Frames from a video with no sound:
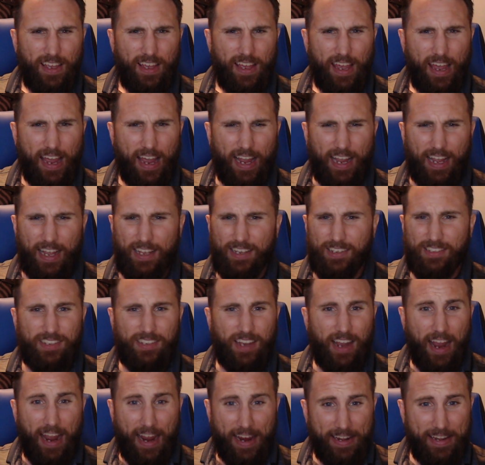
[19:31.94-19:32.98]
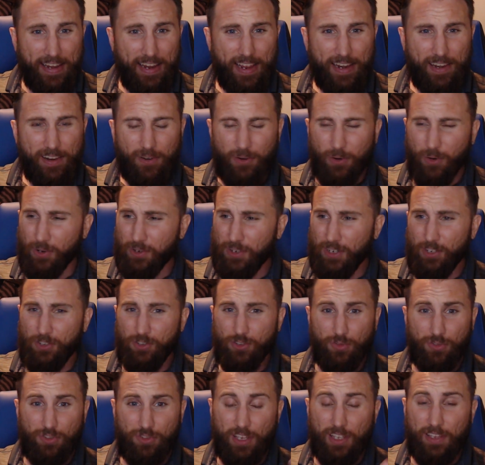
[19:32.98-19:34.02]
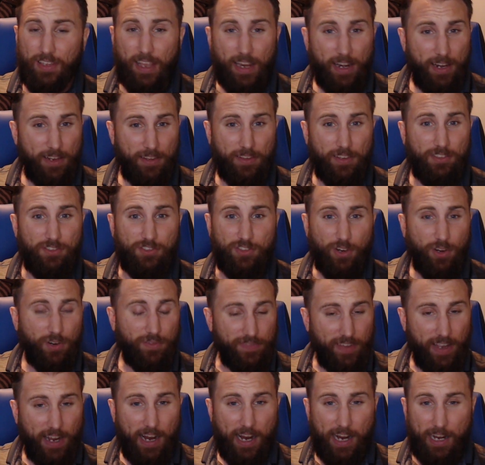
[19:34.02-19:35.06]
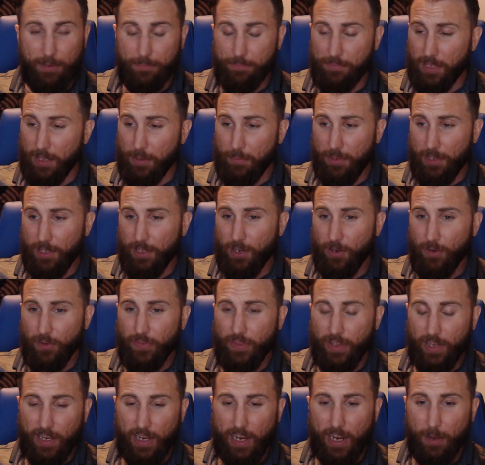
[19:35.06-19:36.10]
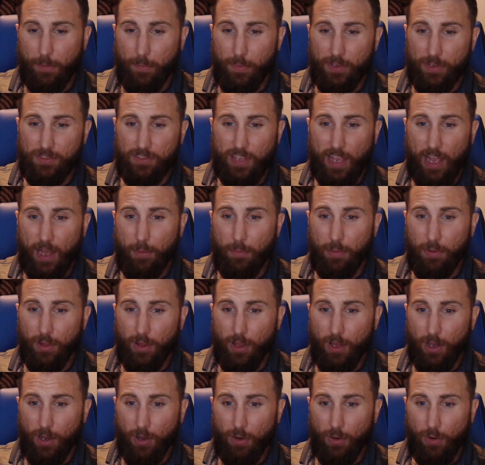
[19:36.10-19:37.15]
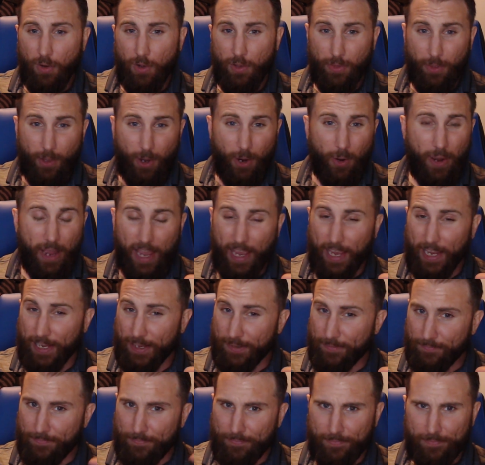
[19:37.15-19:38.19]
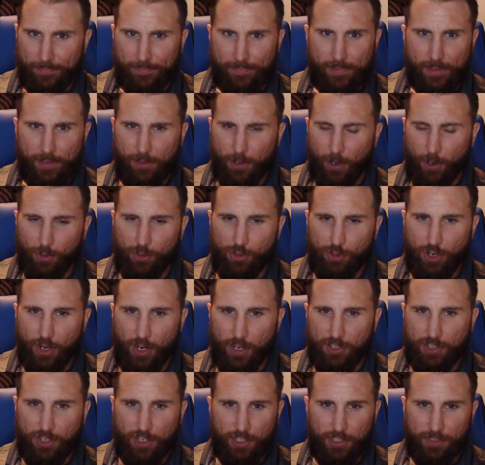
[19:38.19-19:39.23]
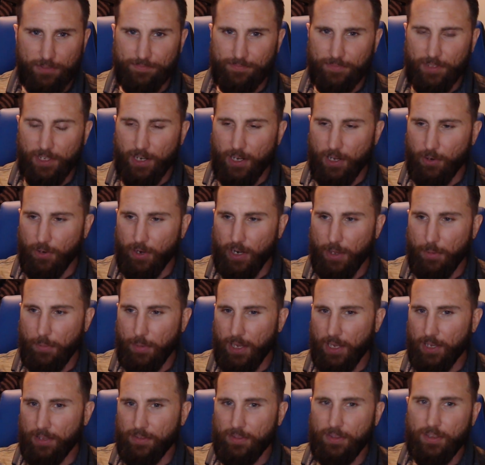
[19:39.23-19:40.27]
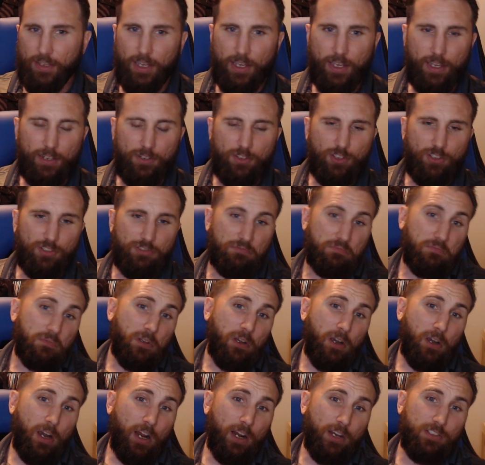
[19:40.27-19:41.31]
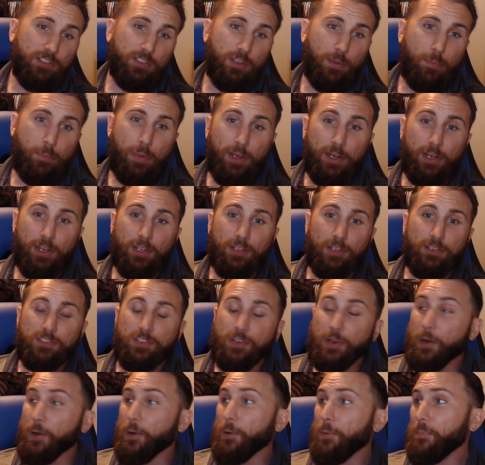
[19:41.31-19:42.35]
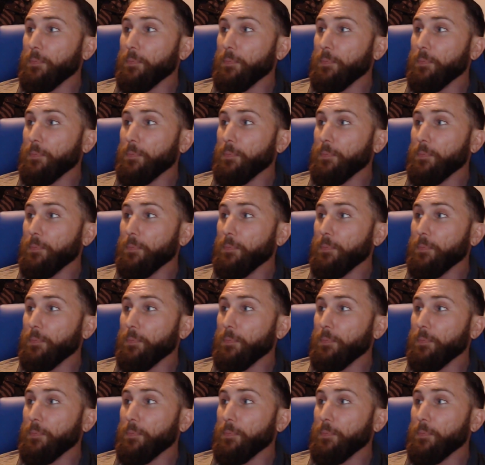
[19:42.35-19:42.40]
as I did or did you think that it deserved the hype? Let me know in the comments down below. No hate, no judging, you know what I mean? Uh, just honest opinions here